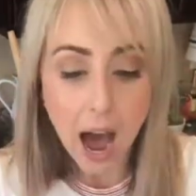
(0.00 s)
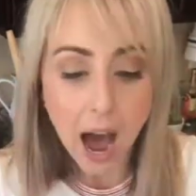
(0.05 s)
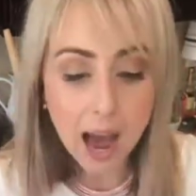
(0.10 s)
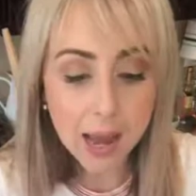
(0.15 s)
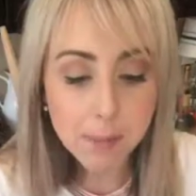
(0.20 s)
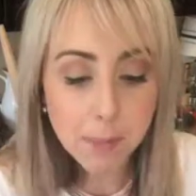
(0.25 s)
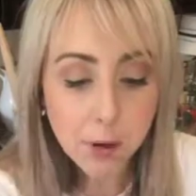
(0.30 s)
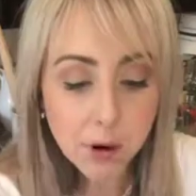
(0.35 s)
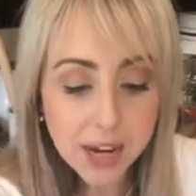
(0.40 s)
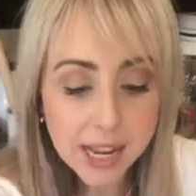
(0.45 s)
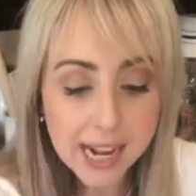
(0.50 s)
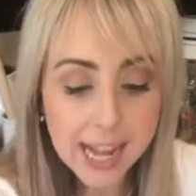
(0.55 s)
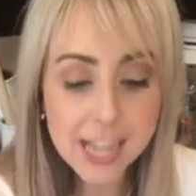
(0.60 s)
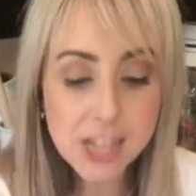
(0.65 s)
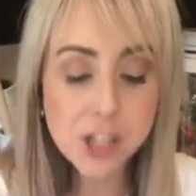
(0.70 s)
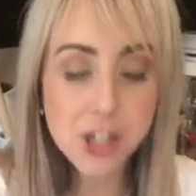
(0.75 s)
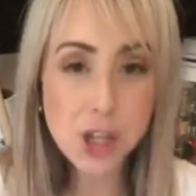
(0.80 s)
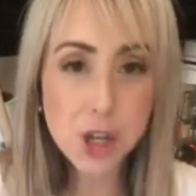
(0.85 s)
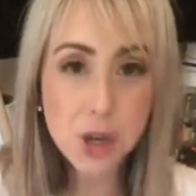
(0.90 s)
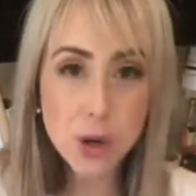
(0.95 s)
I put it
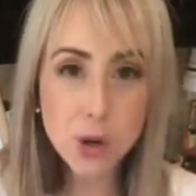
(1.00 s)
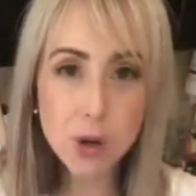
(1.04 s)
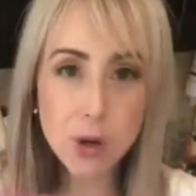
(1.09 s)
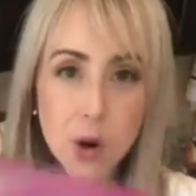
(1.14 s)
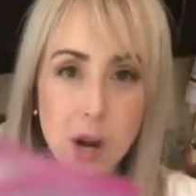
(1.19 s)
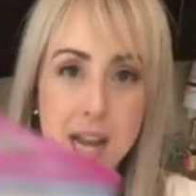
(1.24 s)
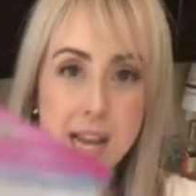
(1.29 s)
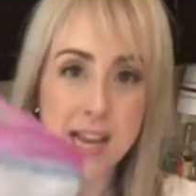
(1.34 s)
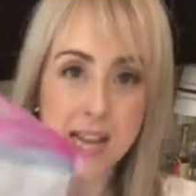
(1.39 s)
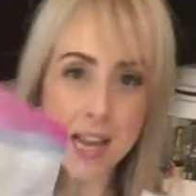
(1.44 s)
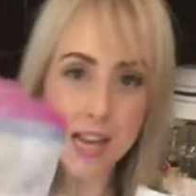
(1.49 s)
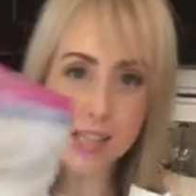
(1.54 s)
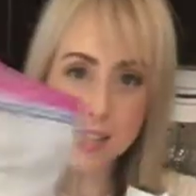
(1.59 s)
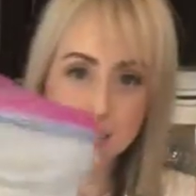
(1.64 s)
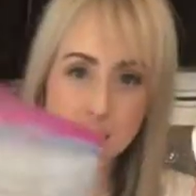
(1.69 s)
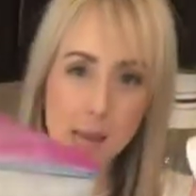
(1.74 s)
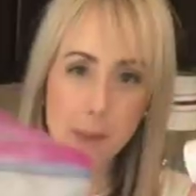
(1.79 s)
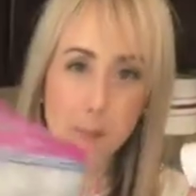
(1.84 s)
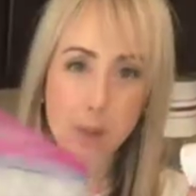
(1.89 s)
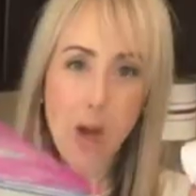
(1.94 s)
in 2
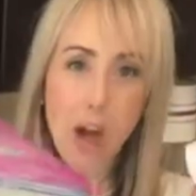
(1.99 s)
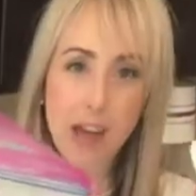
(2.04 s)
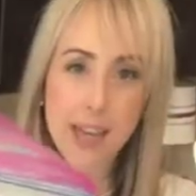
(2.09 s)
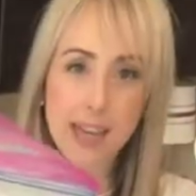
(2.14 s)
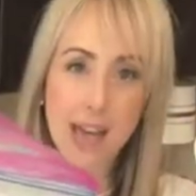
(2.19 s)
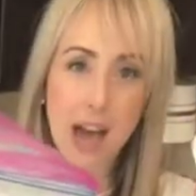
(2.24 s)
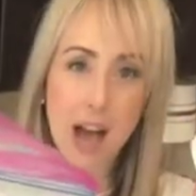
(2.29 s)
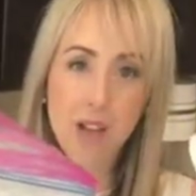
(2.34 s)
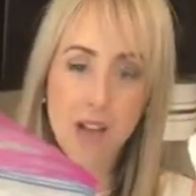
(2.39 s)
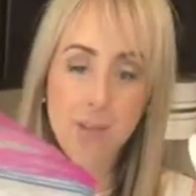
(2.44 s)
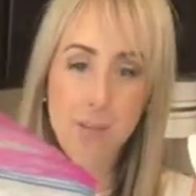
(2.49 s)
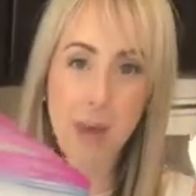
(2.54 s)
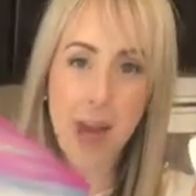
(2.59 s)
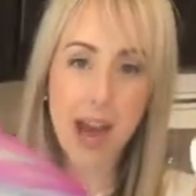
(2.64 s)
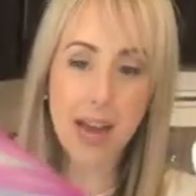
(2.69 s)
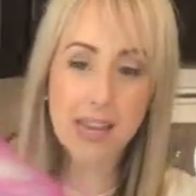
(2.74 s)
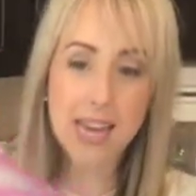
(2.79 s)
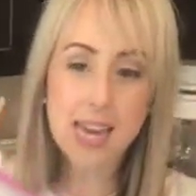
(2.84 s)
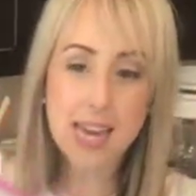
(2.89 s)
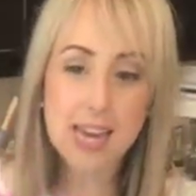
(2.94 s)
Ziploc gallon
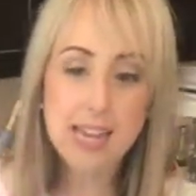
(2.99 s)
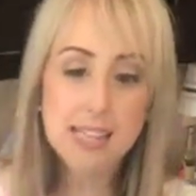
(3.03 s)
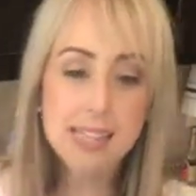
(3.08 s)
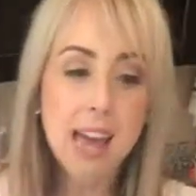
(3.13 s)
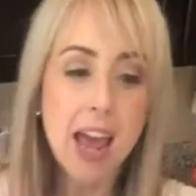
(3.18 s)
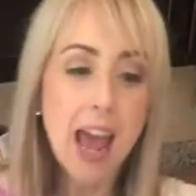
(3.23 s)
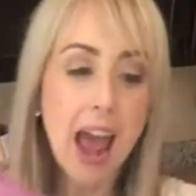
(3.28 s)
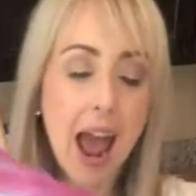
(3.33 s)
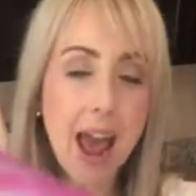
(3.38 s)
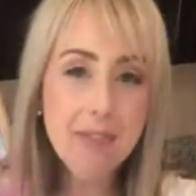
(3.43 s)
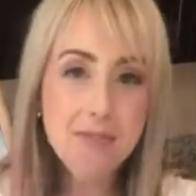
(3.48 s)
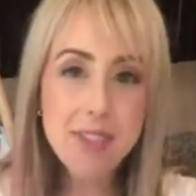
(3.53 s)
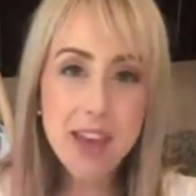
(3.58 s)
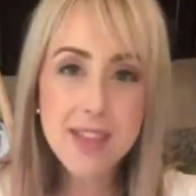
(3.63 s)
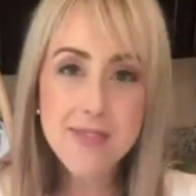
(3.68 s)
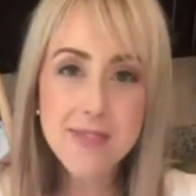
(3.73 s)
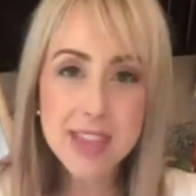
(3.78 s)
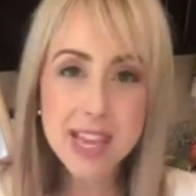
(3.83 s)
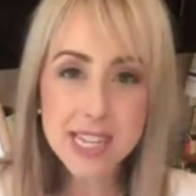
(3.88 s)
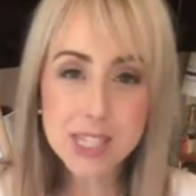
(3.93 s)
baggies, and
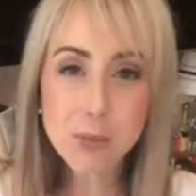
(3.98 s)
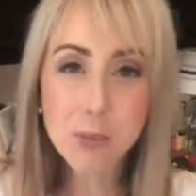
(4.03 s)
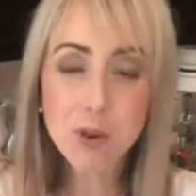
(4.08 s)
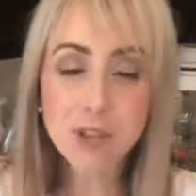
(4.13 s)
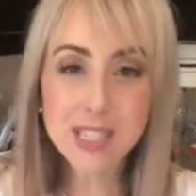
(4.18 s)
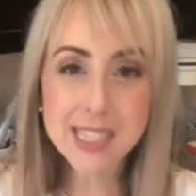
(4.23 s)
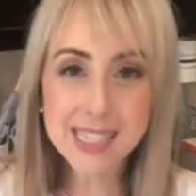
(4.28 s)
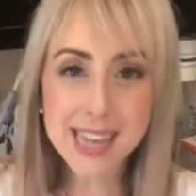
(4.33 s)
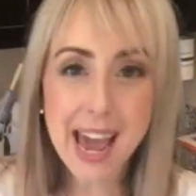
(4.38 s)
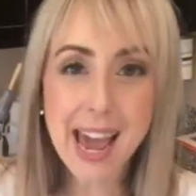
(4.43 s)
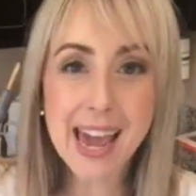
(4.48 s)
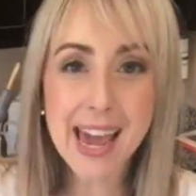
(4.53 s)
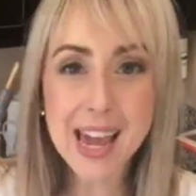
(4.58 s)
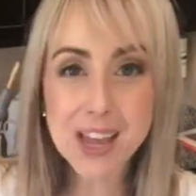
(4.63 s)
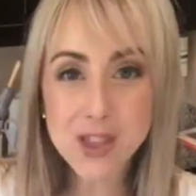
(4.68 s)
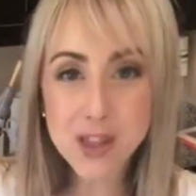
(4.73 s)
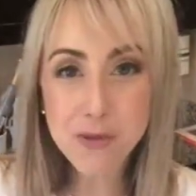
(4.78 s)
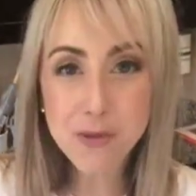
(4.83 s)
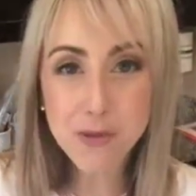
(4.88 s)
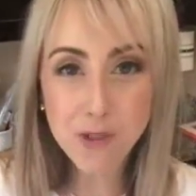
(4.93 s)
then this will stay
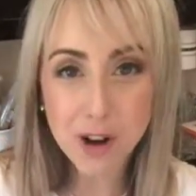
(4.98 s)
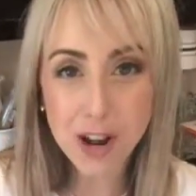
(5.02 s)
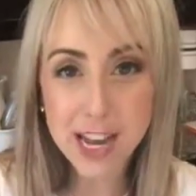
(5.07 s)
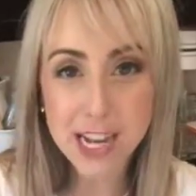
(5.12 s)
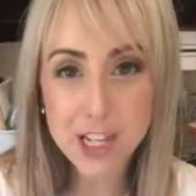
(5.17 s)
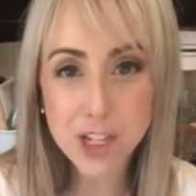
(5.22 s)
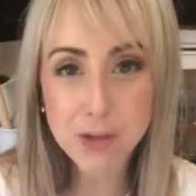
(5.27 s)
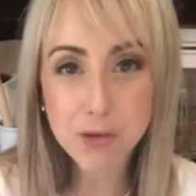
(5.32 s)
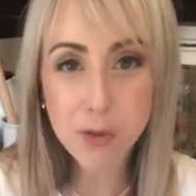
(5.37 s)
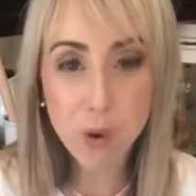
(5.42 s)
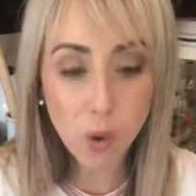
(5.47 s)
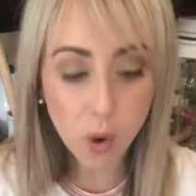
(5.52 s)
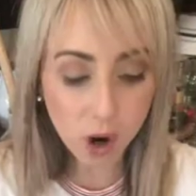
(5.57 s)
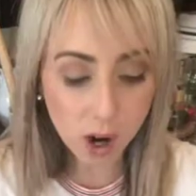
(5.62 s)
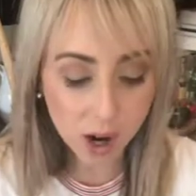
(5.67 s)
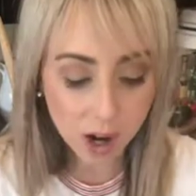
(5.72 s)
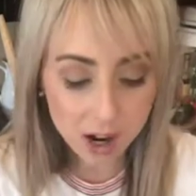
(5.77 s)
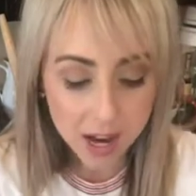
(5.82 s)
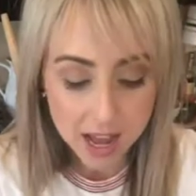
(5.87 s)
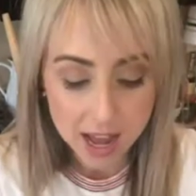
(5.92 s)
in the fridge
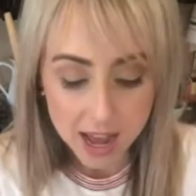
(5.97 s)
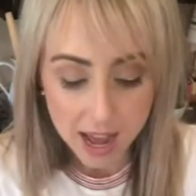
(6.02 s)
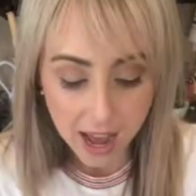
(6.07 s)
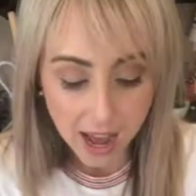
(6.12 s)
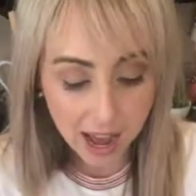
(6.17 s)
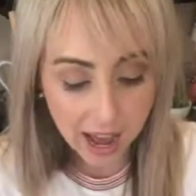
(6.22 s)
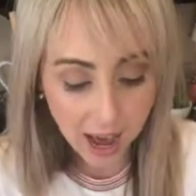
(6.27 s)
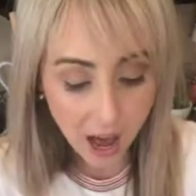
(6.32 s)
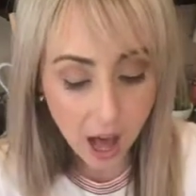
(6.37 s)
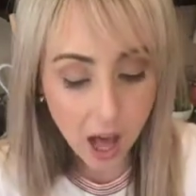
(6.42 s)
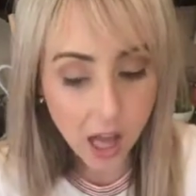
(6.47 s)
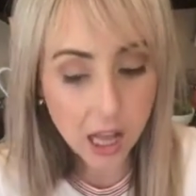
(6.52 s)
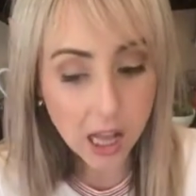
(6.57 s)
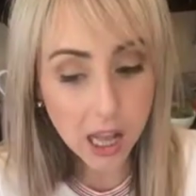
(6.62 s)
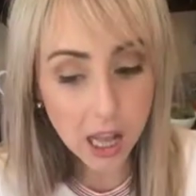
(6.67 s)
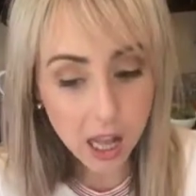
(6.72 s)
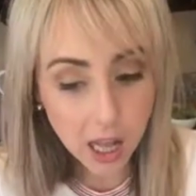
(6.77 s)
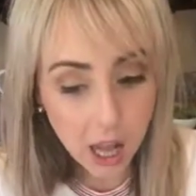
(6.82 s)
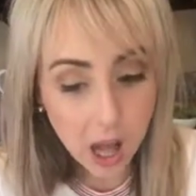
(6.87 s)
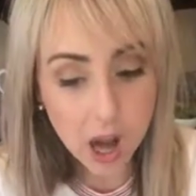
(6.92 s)
for a
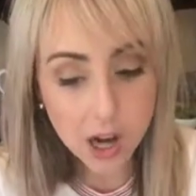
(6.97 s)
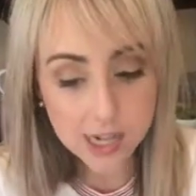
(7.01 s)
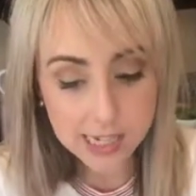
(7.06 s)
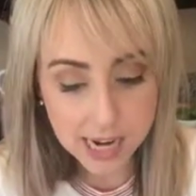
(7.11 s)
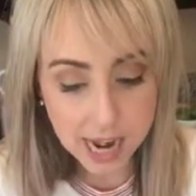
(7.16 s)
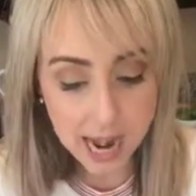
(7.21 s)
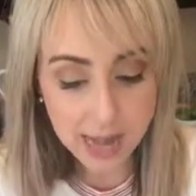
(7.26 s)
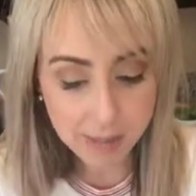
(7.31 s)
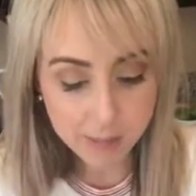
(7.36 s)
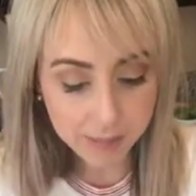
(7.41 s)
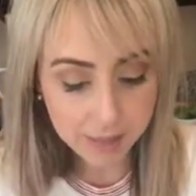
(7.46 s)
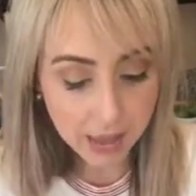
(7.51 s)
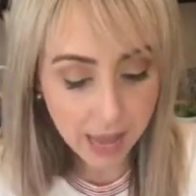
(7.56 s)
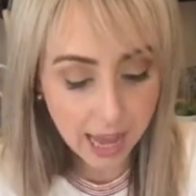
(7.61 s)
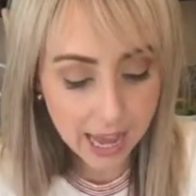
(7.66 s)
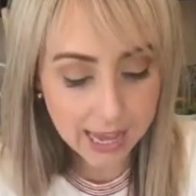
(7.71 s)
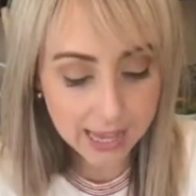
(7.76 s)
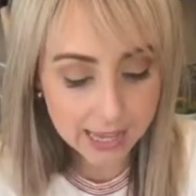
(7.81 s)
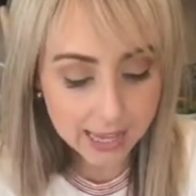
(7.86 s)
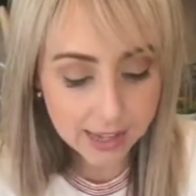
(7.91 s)
long time,
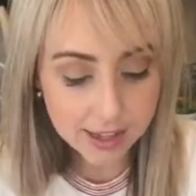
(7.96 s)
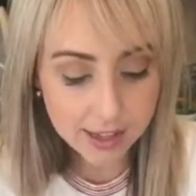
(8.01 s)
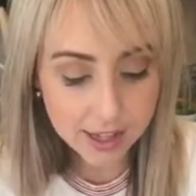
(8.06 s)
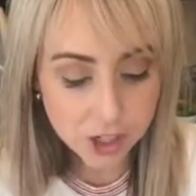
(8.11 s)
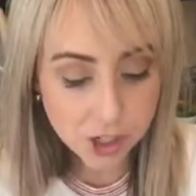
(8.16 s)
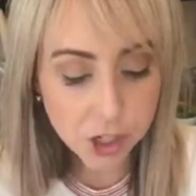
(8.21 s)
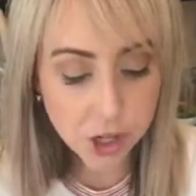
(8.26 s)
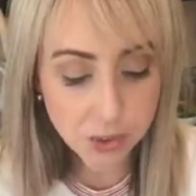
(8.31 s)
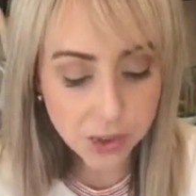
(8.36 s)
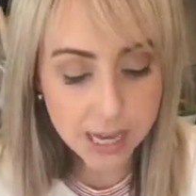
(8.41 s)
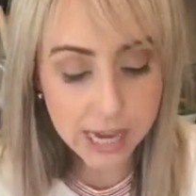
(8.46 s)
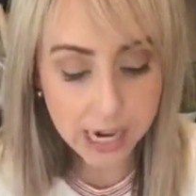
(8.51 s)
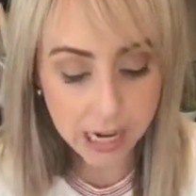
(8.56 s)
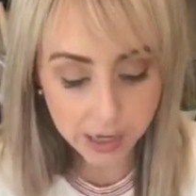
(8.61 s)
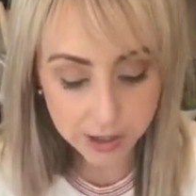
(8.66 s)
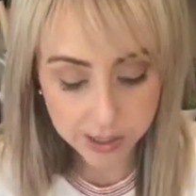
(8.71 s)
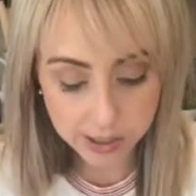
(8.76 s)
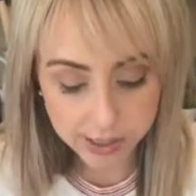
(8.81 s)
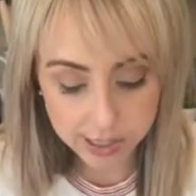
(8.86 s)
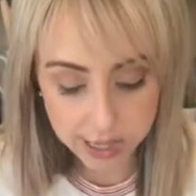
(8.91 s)
like 2
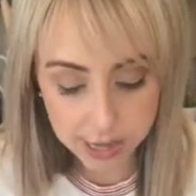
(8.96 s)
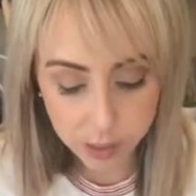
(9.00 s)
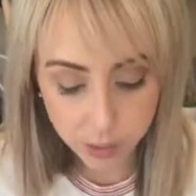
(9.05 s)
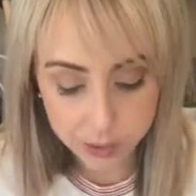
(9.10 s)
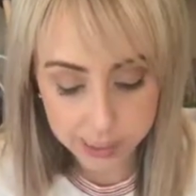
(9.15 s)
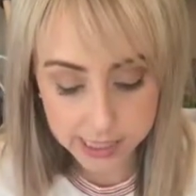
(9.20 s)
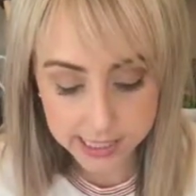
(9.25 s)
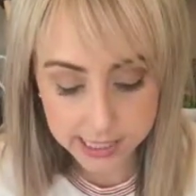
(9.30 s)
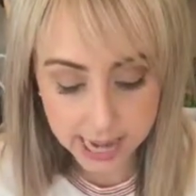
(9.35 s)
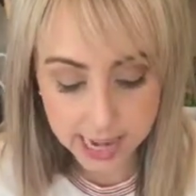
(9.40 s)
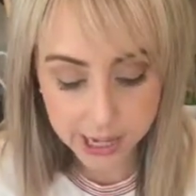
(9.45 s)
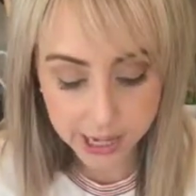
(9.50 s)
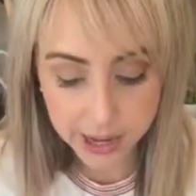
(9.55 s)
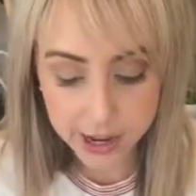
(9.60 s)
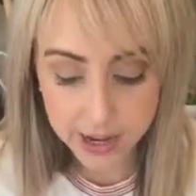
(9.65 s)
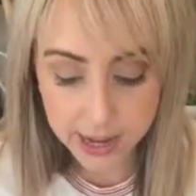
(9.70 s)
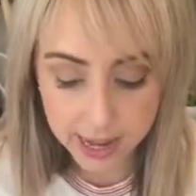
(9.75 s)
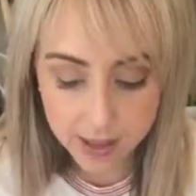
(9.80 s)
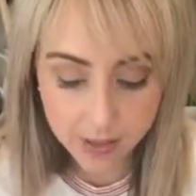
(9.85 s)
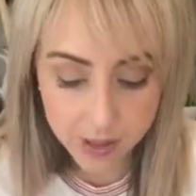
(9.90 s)
years. It will stay
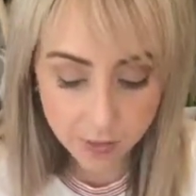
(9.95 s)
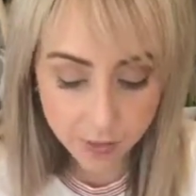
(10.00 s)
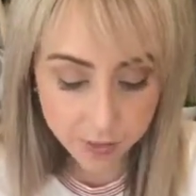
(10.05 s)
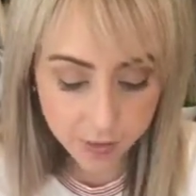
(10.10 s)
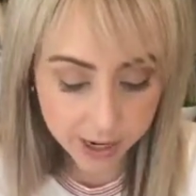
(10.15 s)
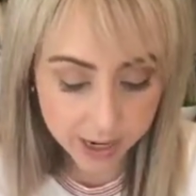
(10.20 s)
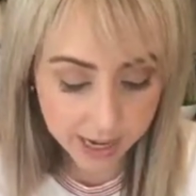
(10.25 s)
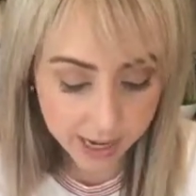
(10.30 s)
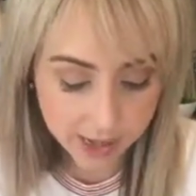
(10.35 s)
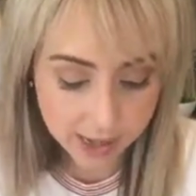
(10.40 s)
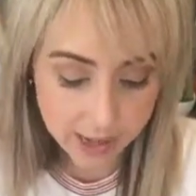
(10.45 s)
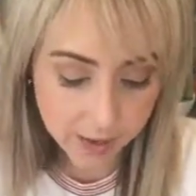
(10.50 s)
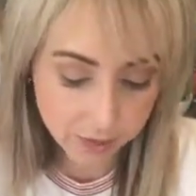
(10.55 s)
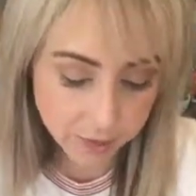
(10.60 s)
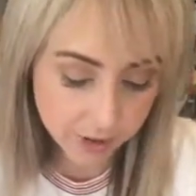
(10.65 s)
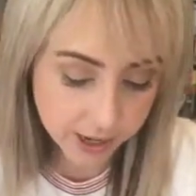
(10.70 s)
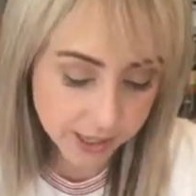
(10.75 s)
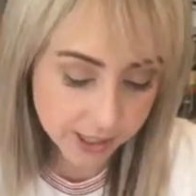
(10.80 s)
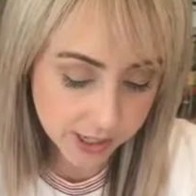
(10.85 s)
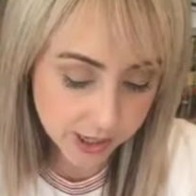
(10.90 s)
good in the
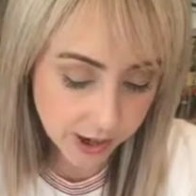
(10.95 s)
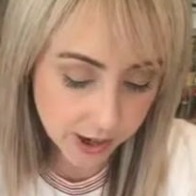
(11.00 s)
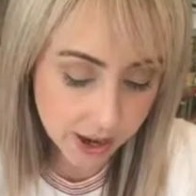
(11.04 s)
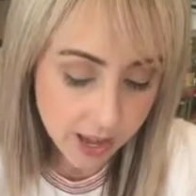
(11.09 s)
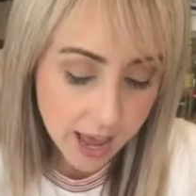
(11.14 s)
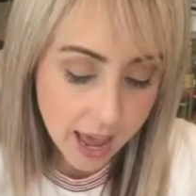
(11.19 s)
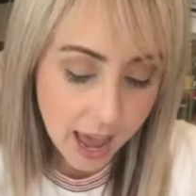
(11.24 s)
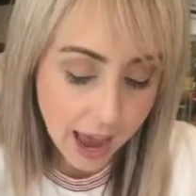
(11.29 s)
freezer.